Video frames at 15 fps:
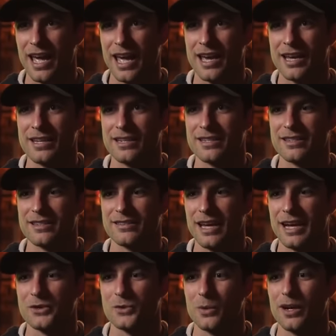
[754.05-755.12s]
And
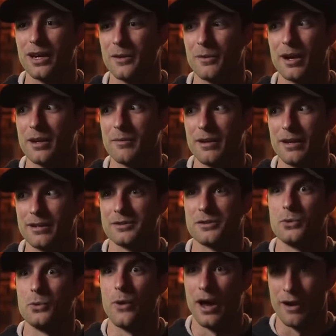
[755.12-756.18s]
that's why I recommend it
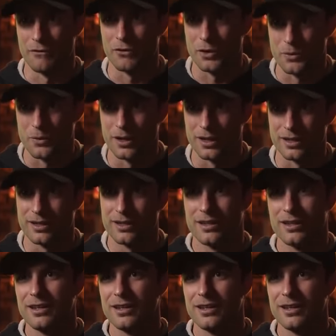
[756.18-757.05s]
to everyone.